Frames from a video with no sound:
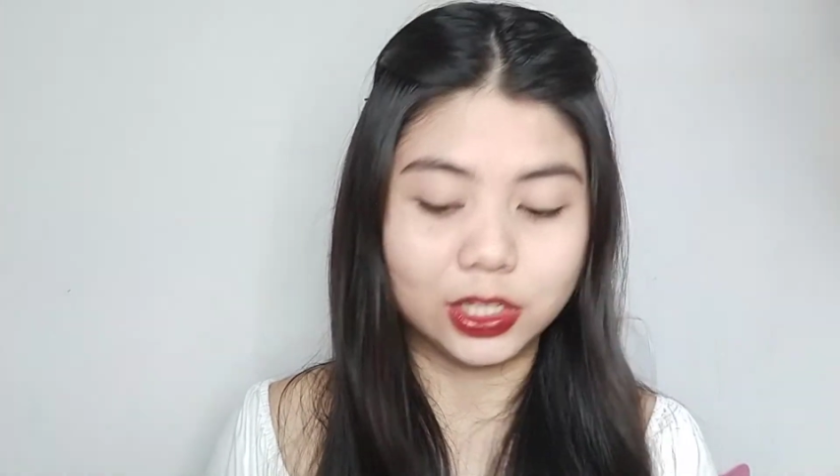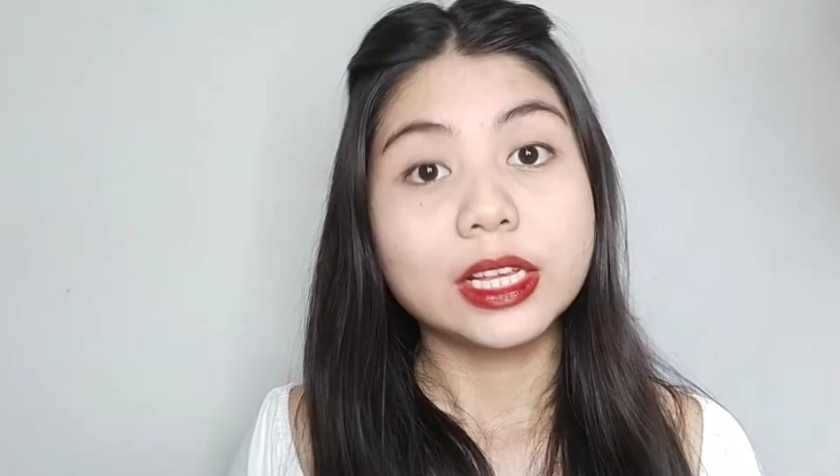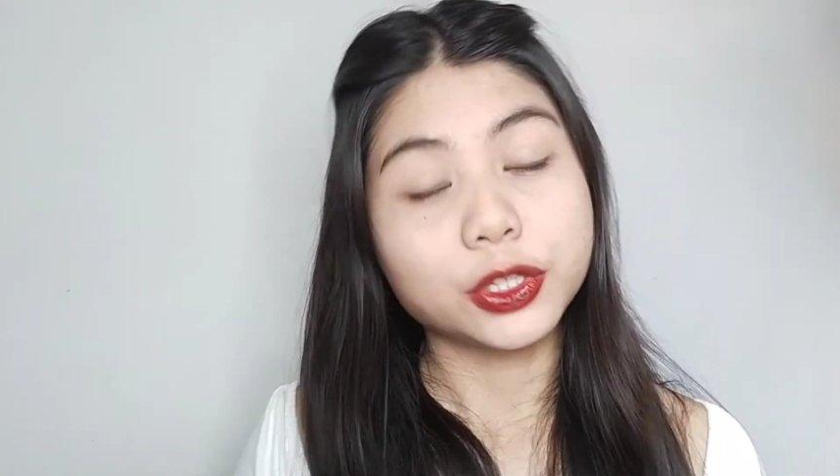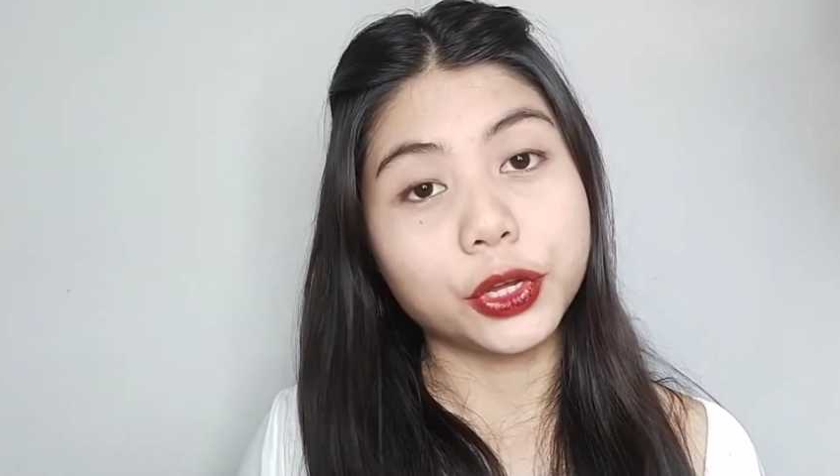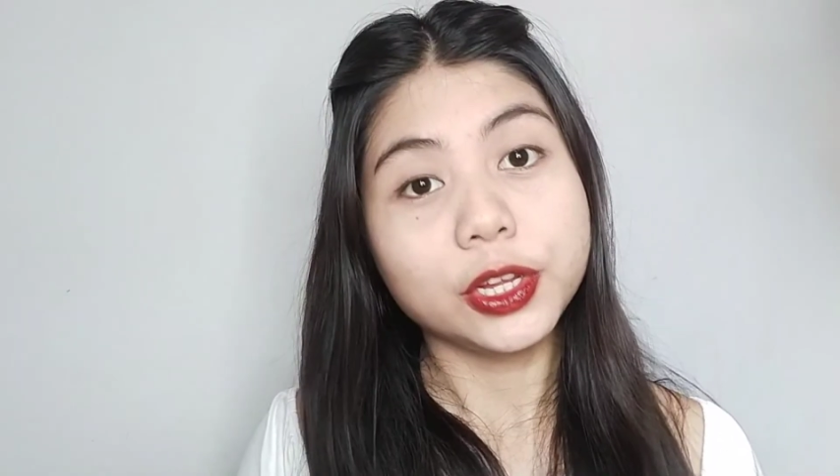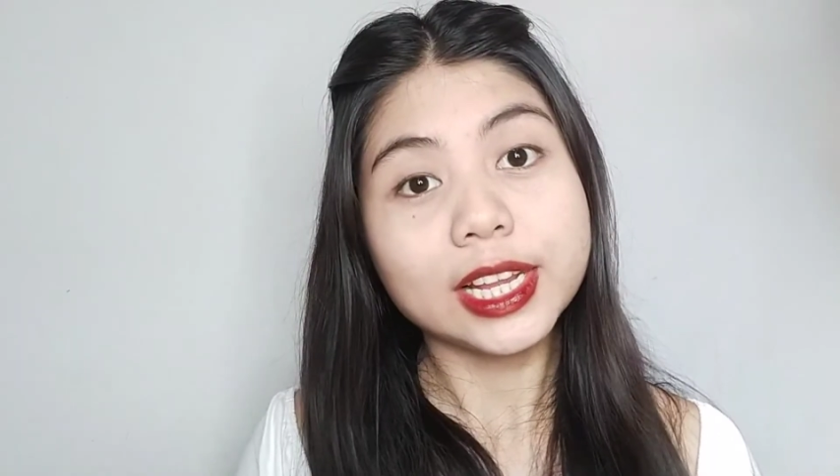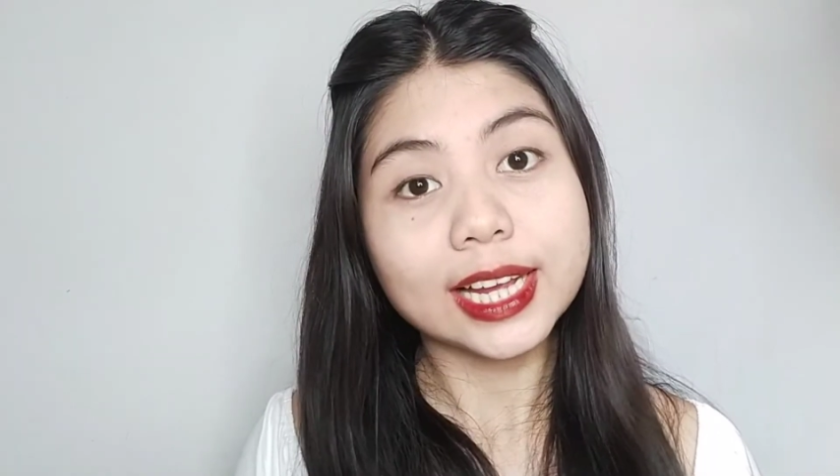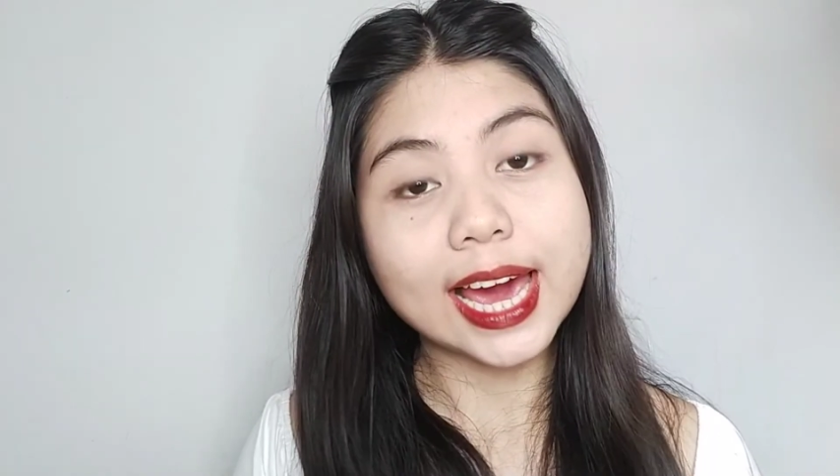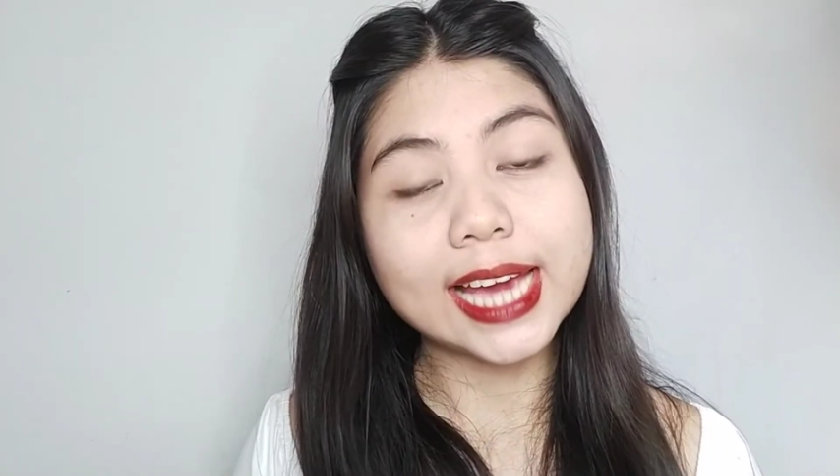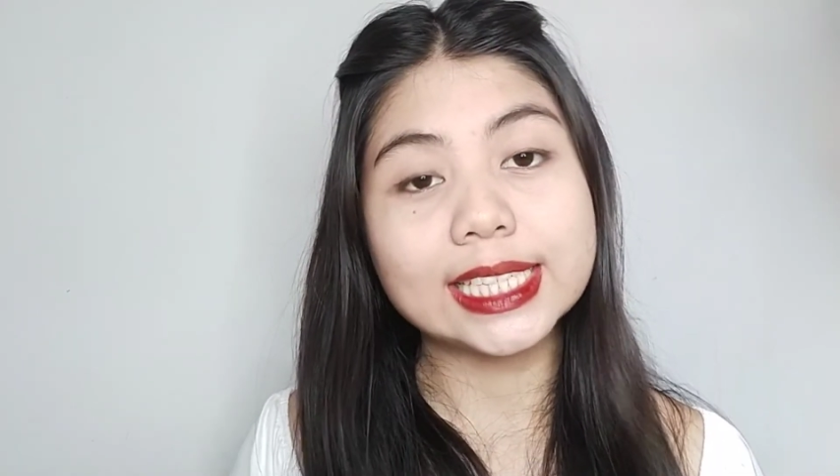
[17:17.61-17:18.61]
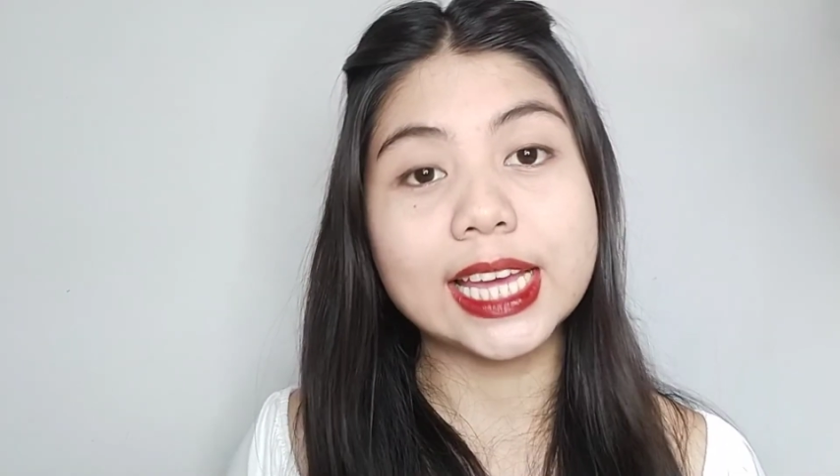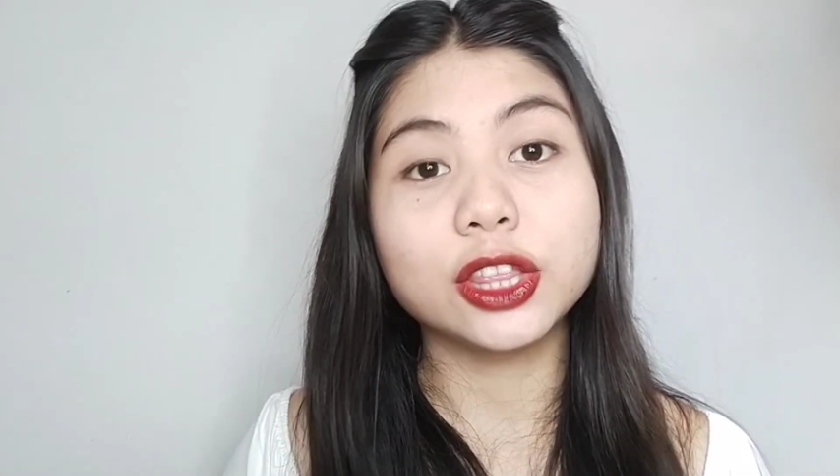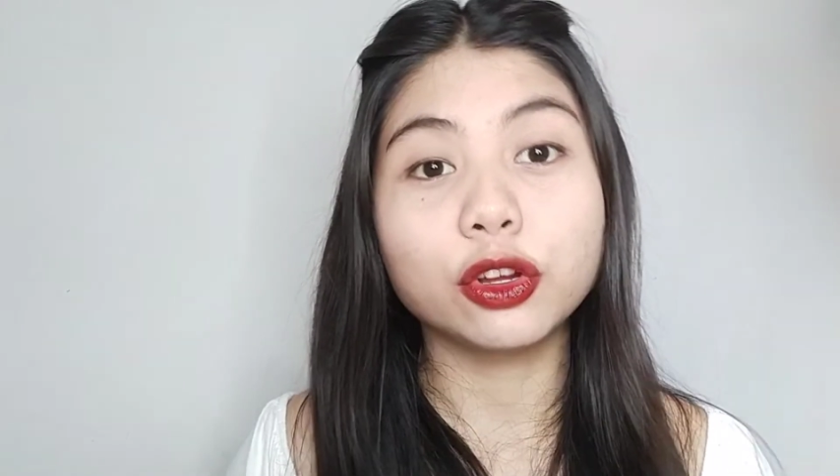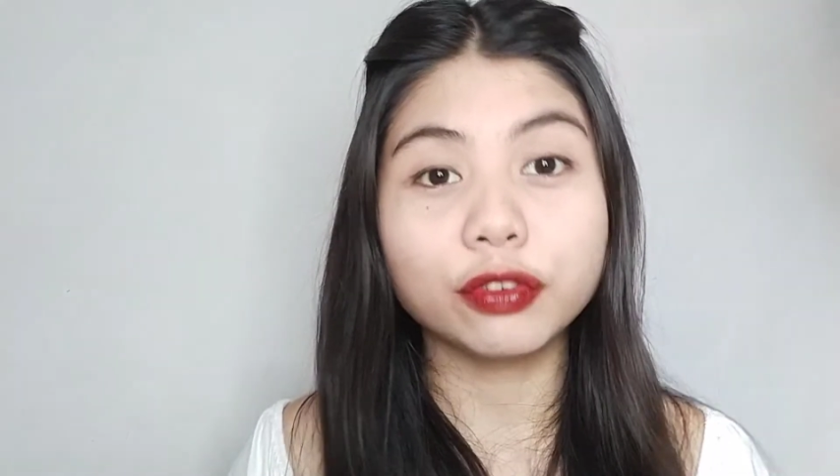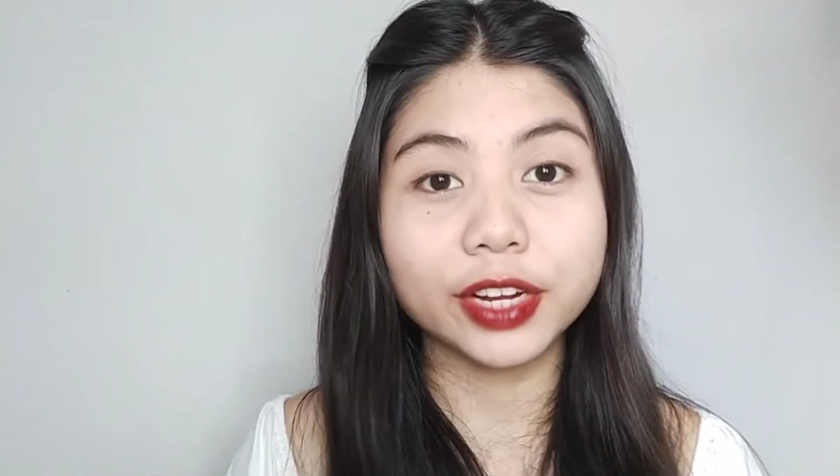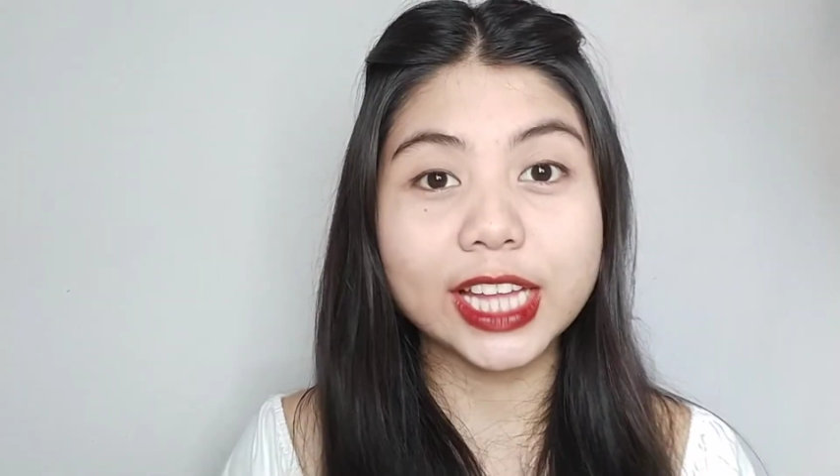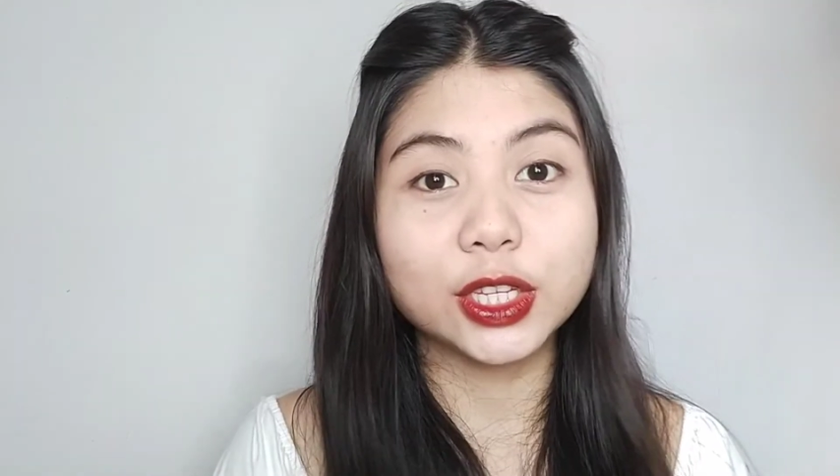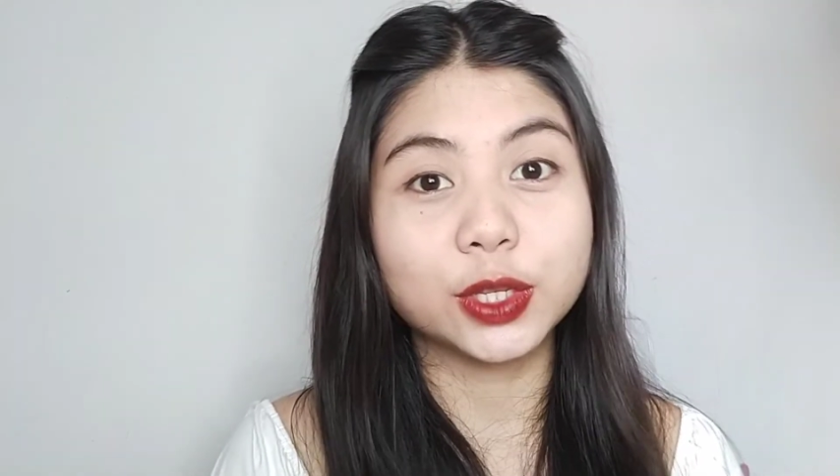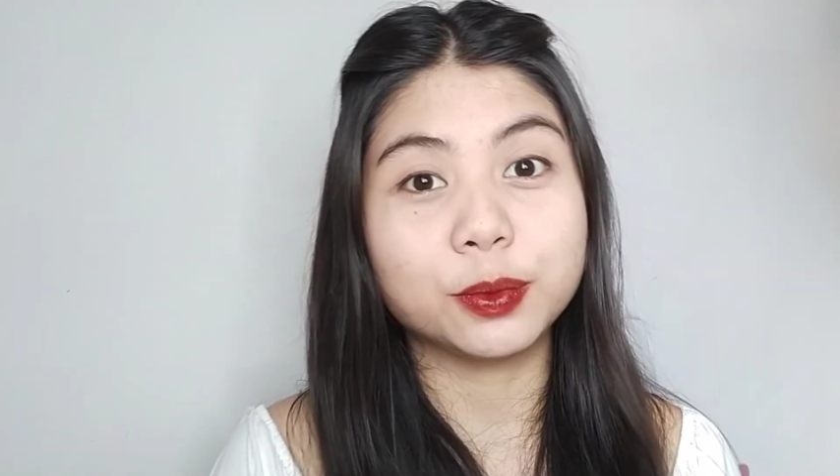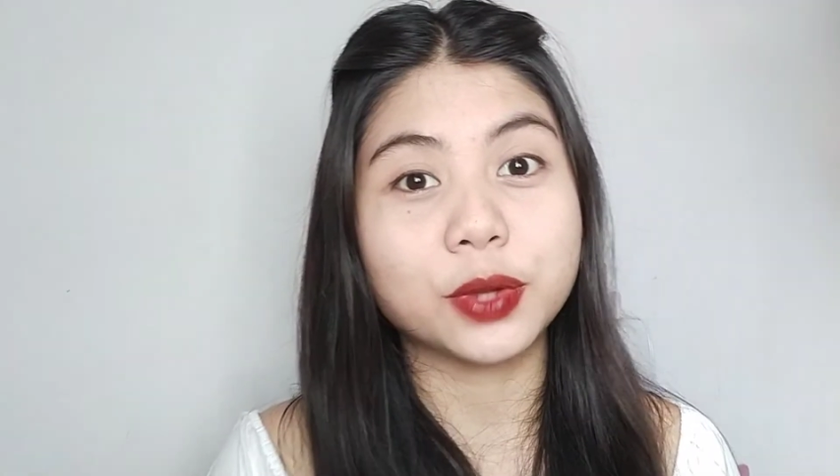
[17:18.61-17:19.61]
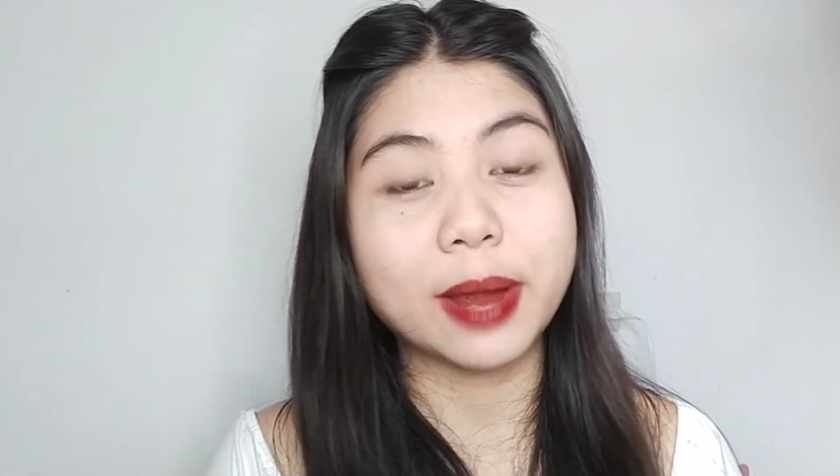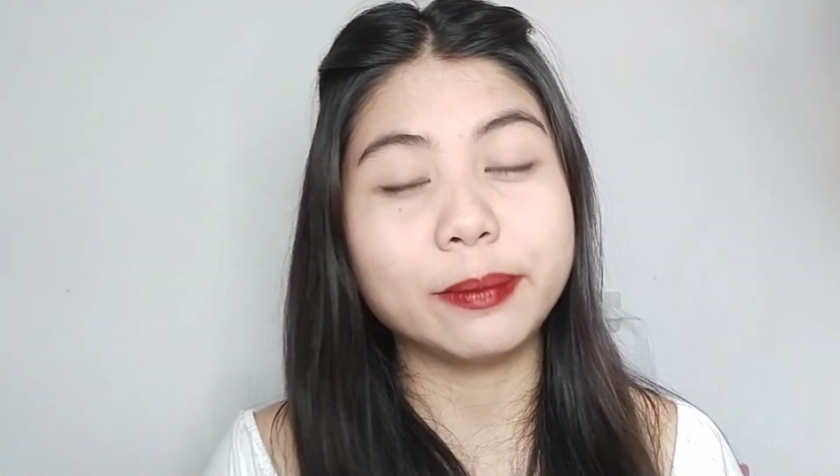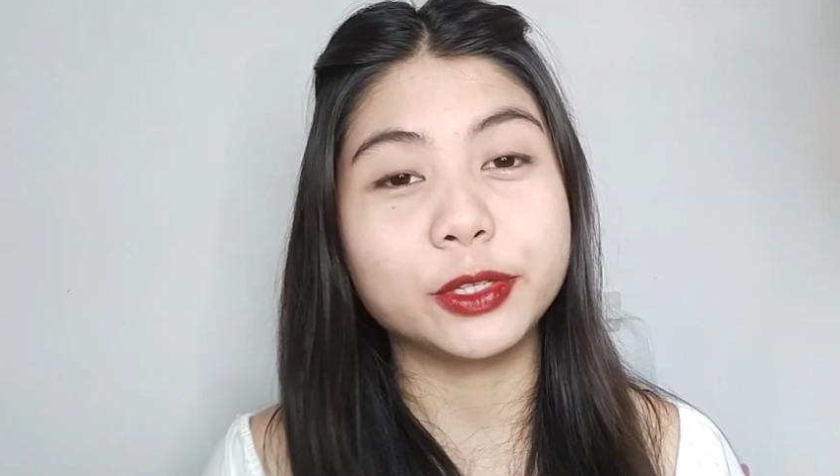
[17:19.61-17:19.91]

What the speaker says: So, yun lang guys. And don't forget to subscribe